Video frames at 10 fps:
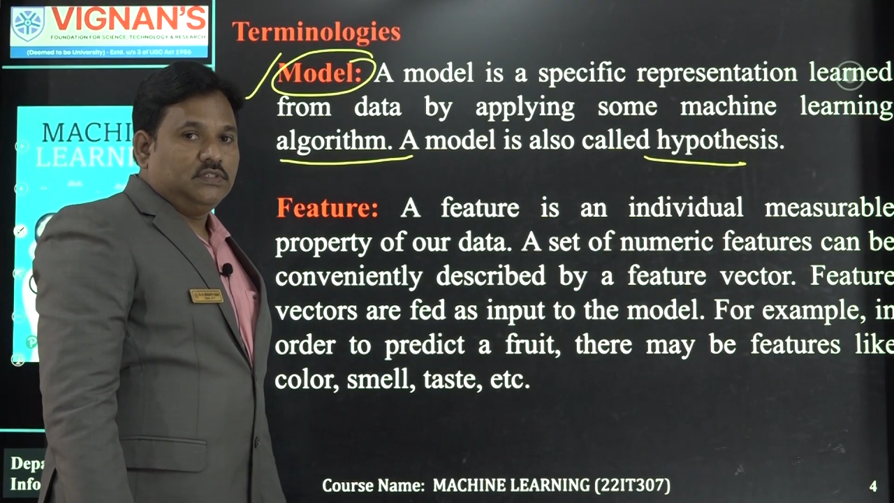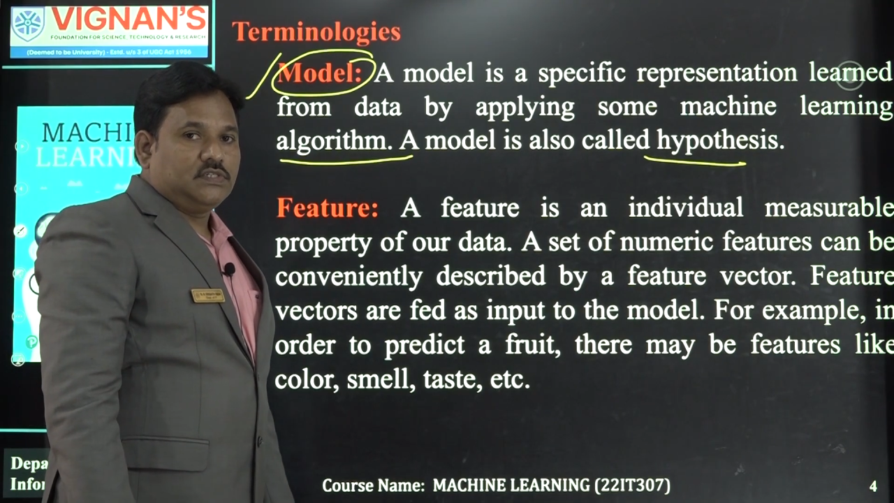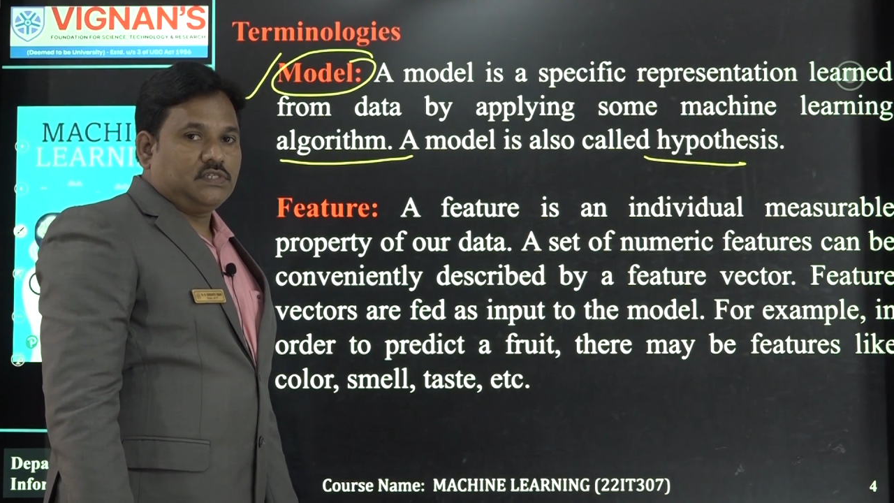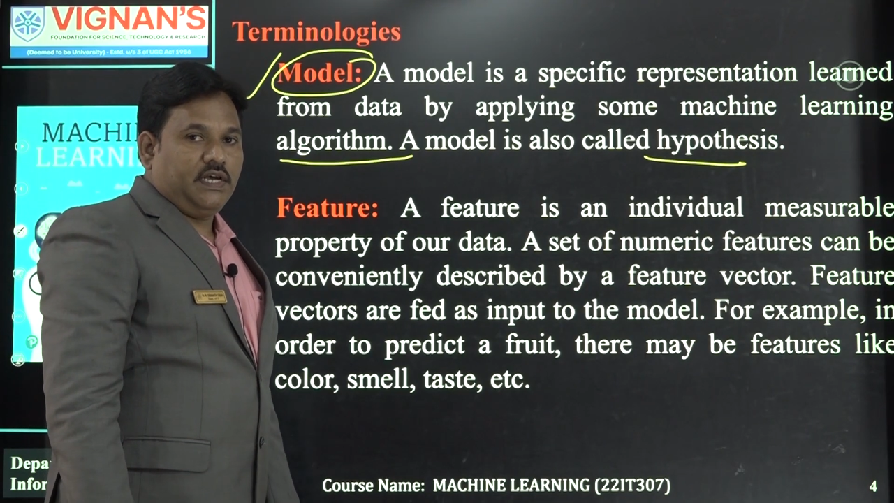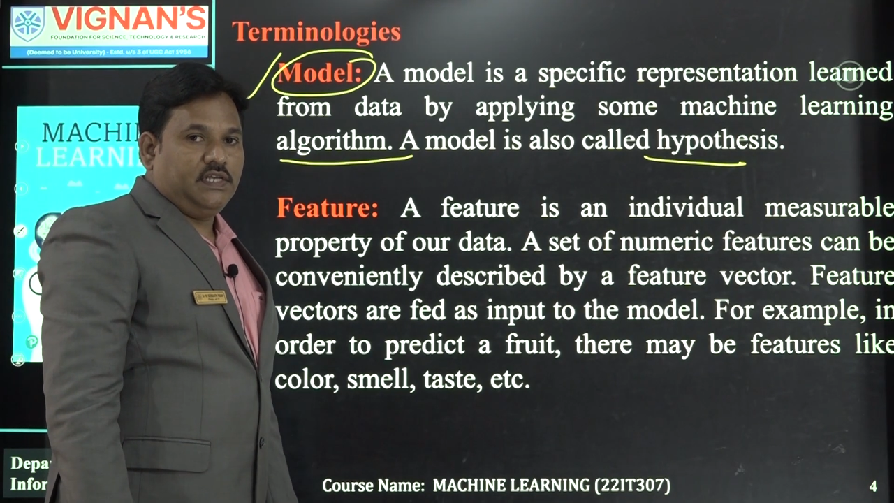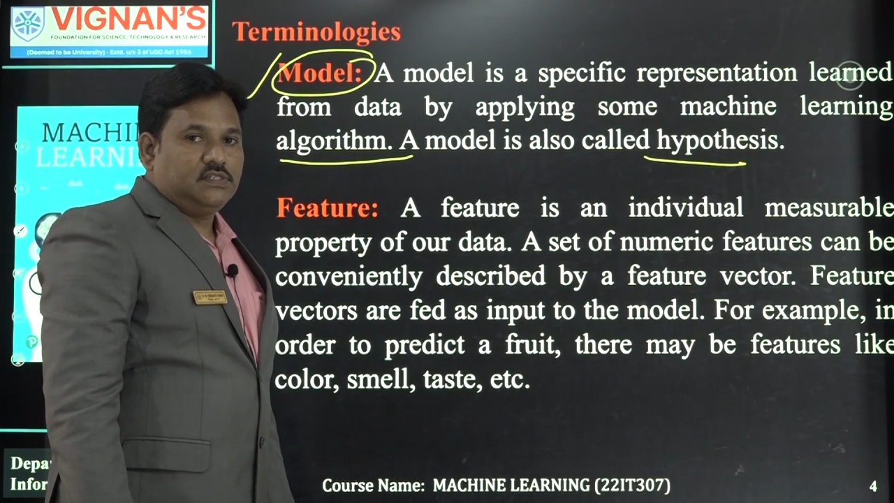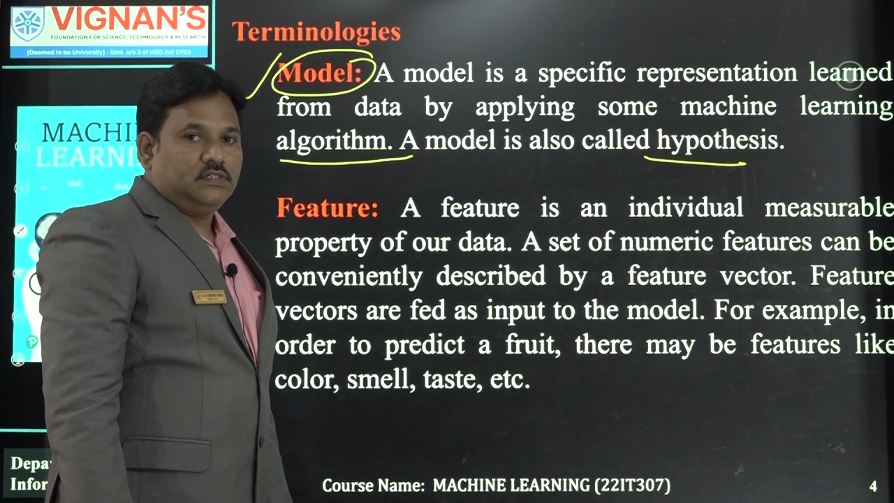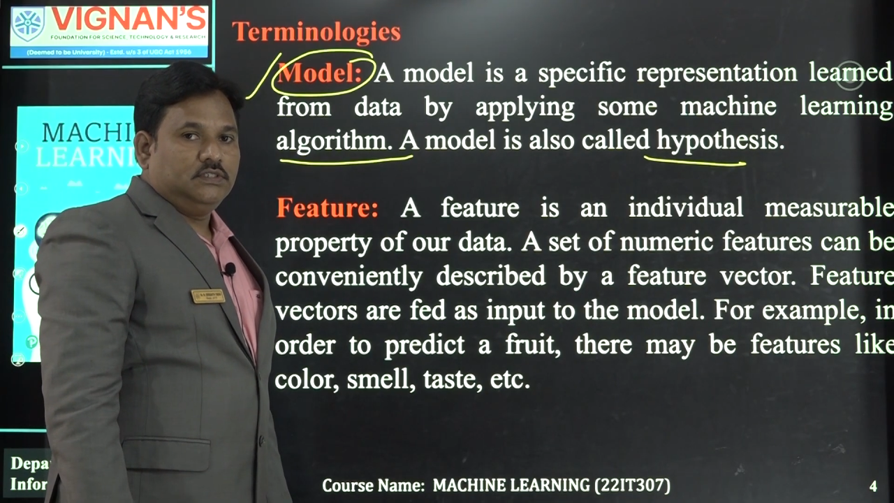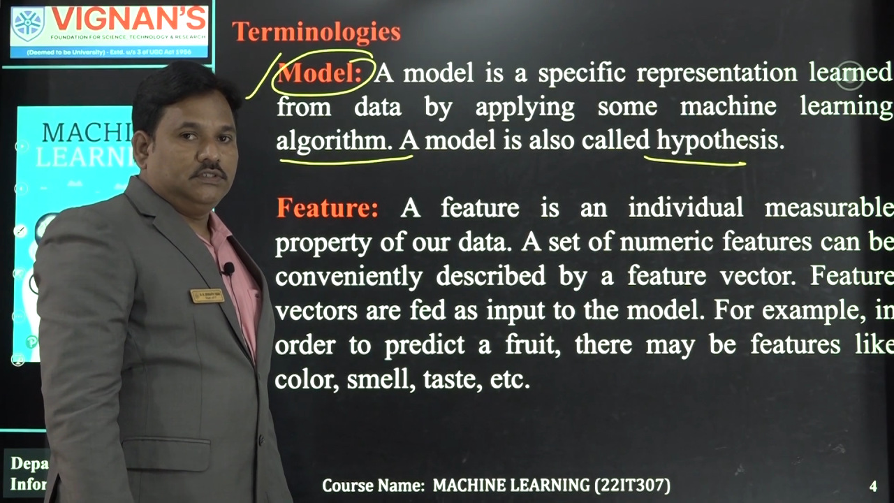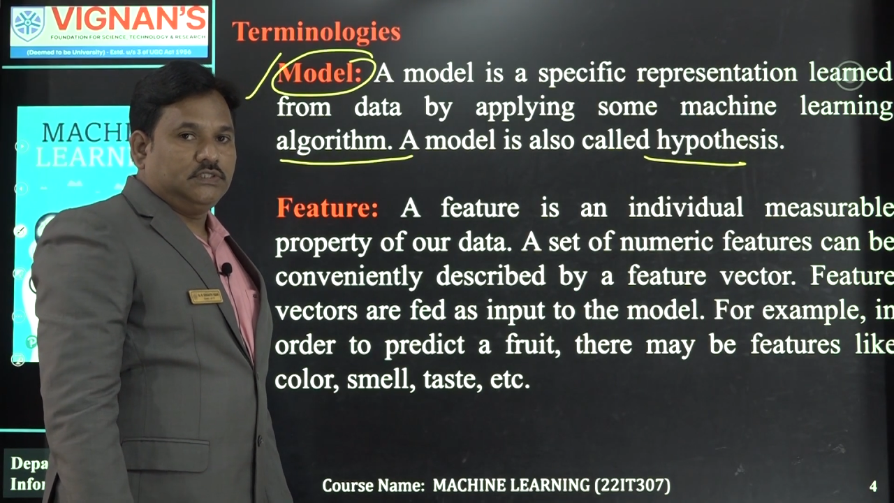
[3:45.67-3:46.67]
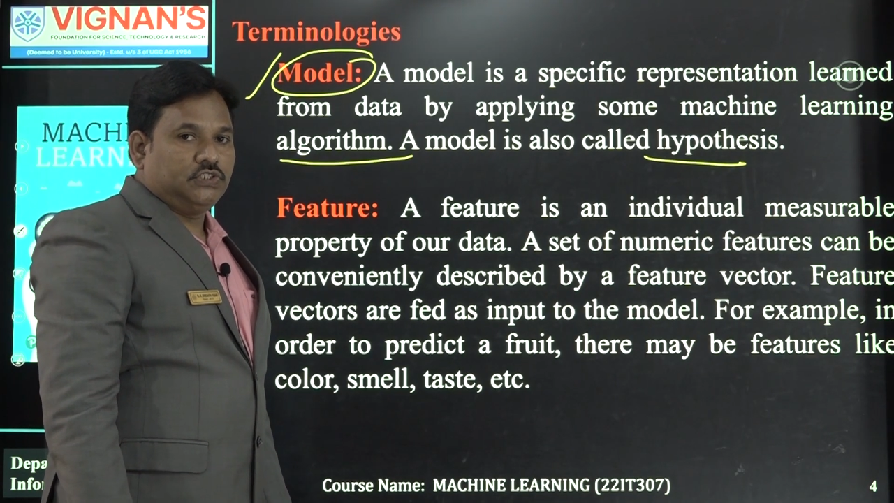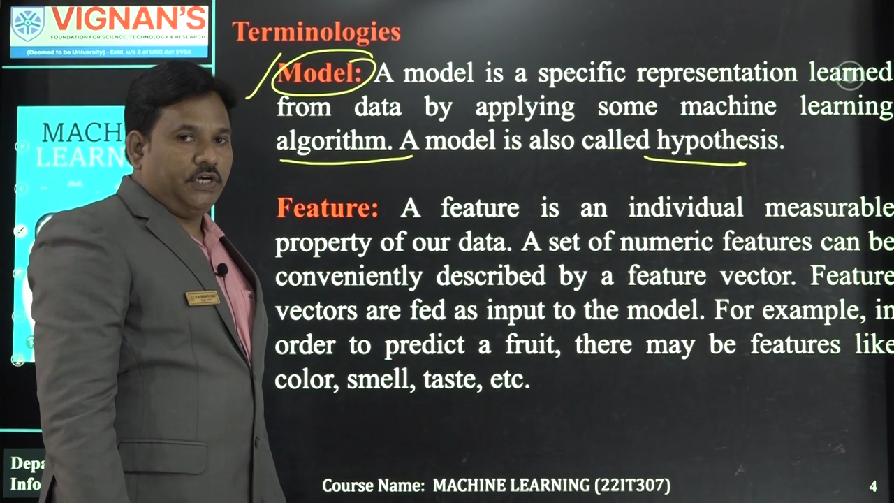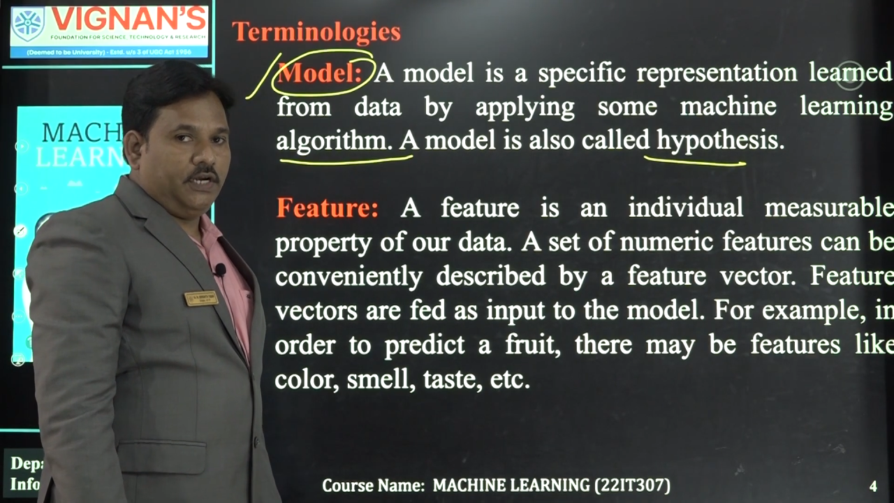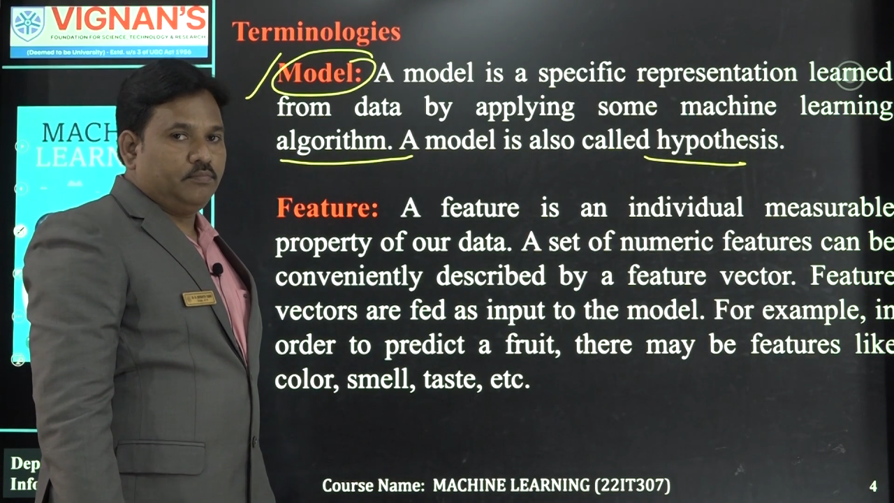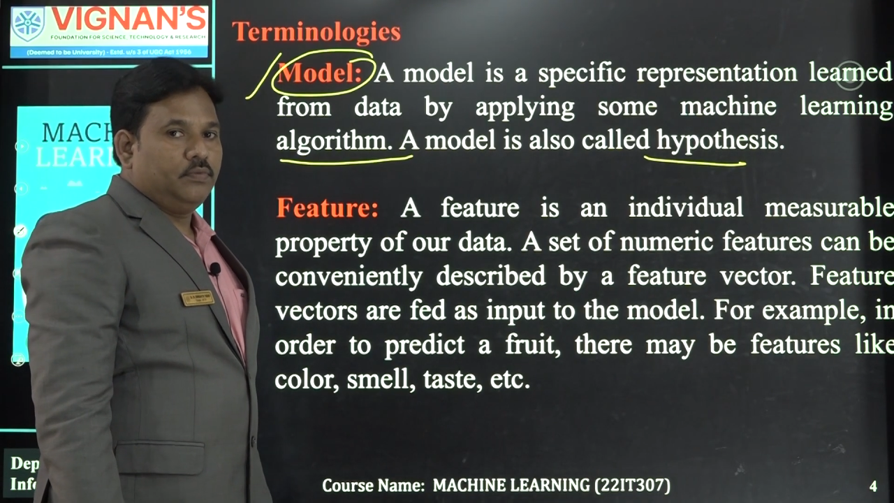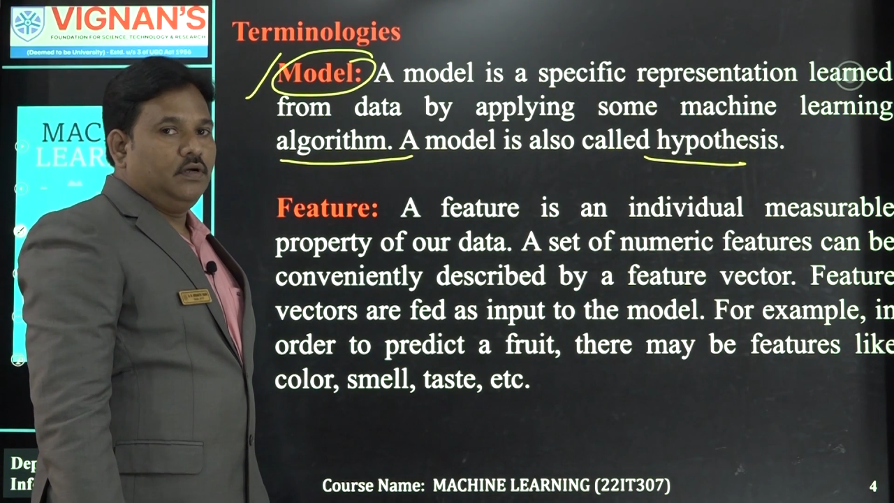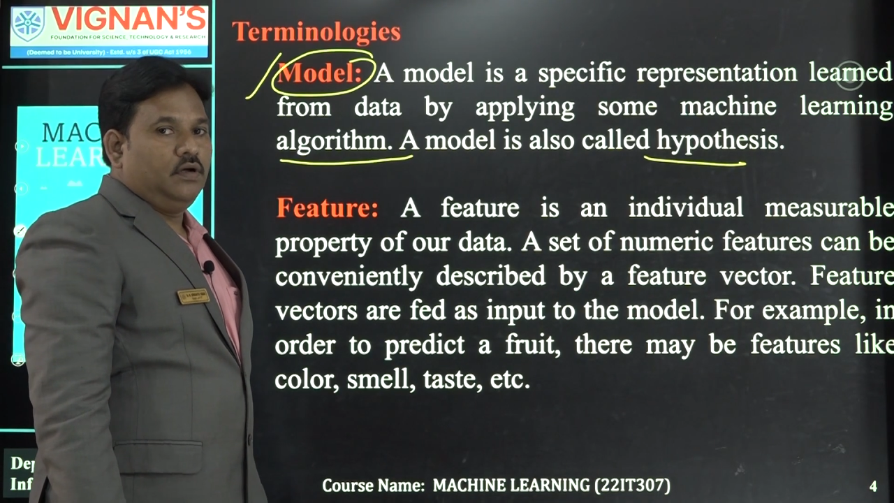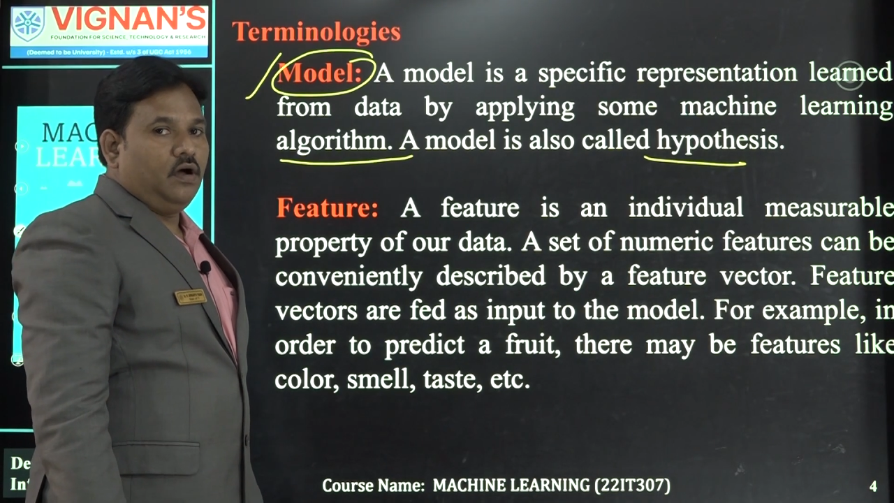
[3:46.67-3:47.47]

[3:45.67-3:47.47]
size, shape,